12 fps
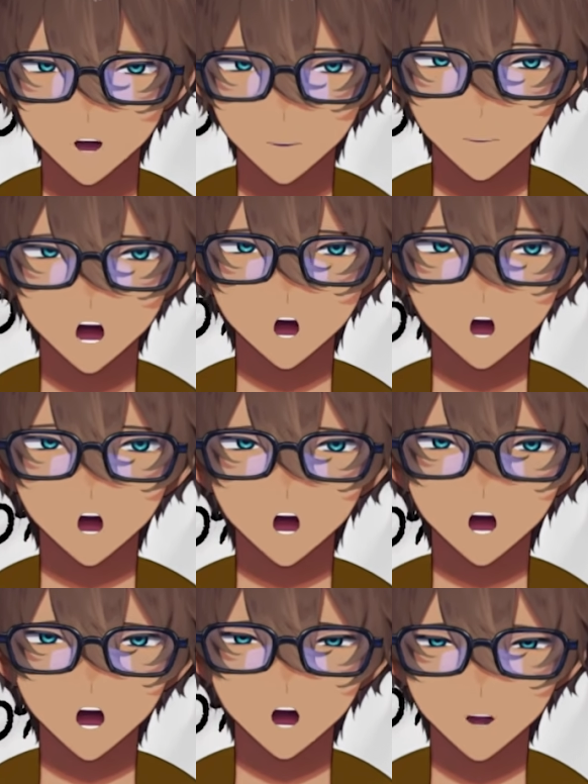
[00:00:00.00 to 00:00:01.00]
failing to
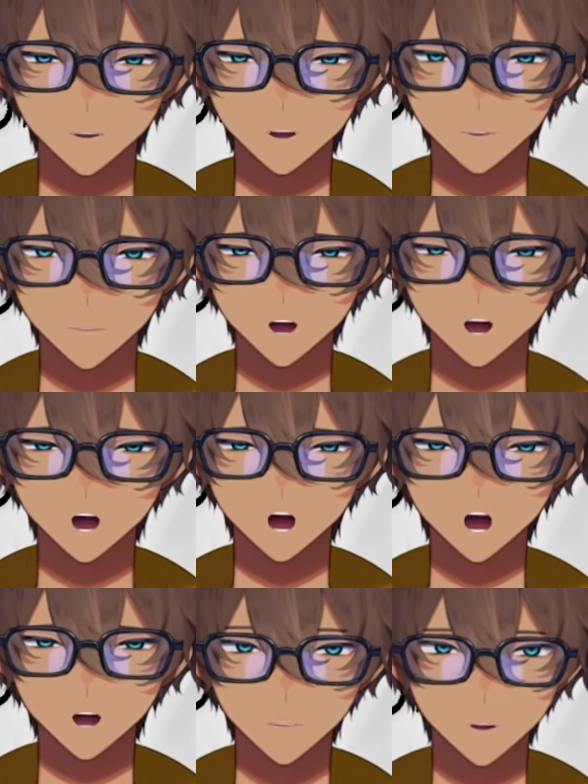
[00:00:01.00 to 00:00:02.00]
learn the spell,
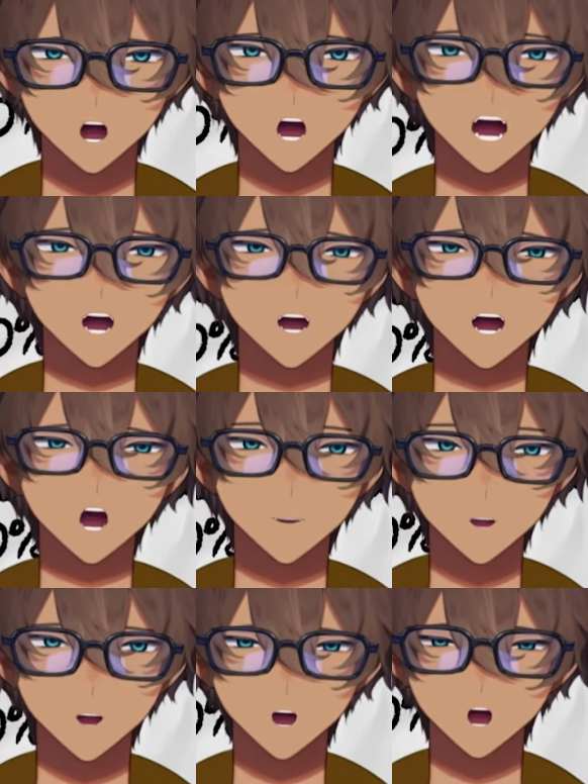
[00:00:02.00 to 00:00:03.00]
realizing the
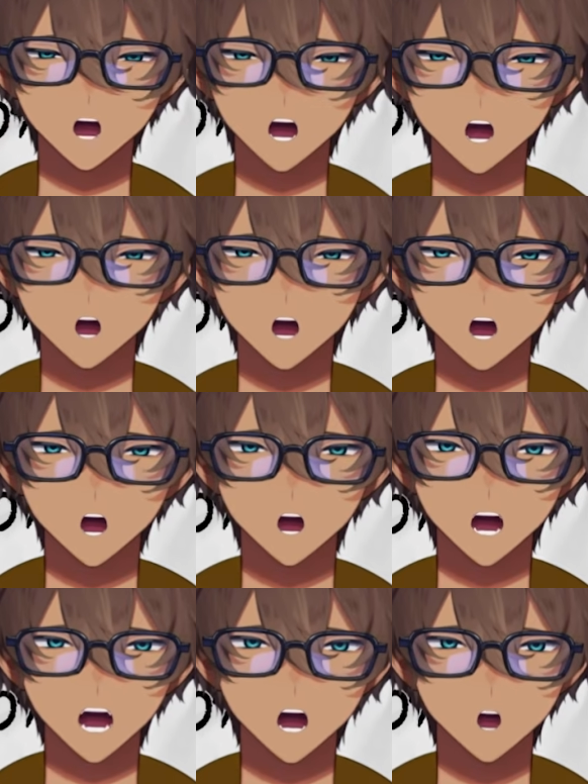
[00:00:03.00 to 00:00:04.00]
spell sucks and is
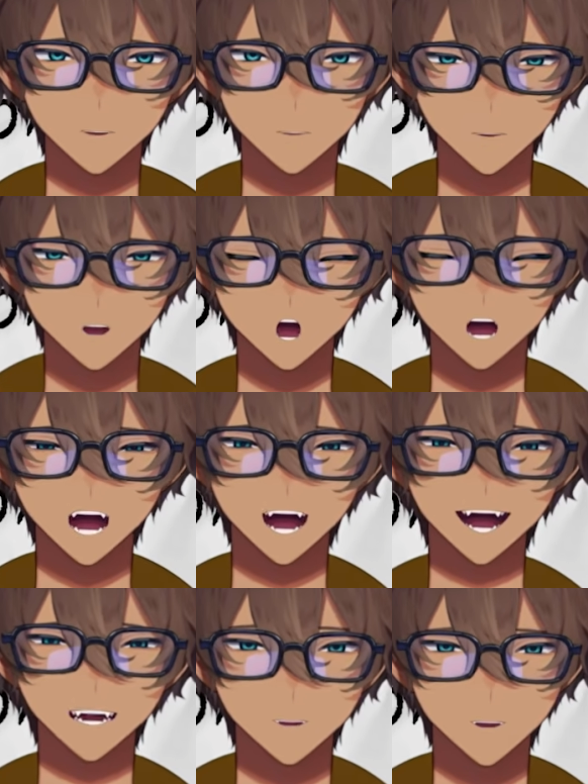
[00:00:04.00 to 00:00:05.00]
not useful in
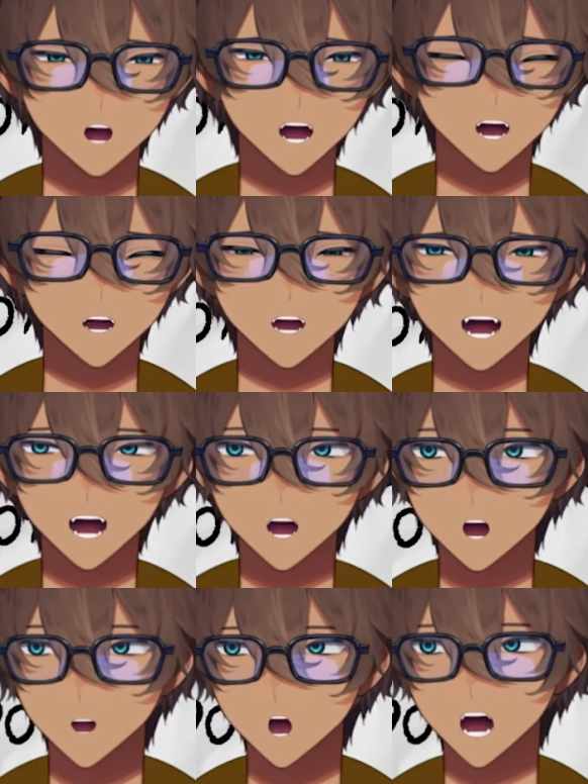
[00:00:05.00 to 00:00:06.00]
90% of the
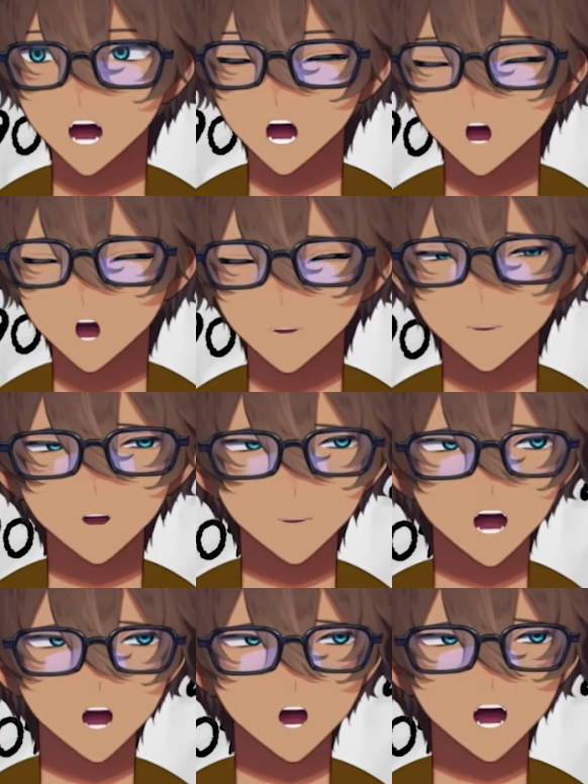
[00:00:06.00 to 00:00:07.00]
scenarios. Yeah, I heard that Blue Mage
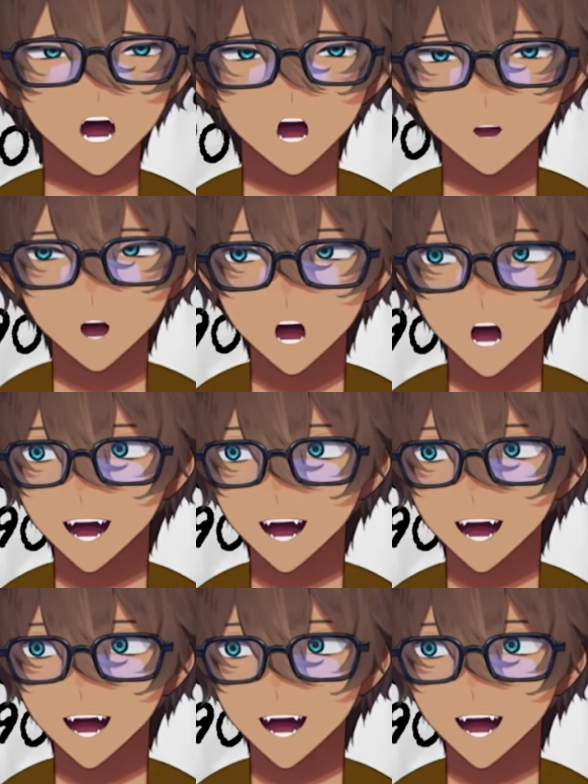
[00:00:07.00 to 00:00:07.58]
is not great.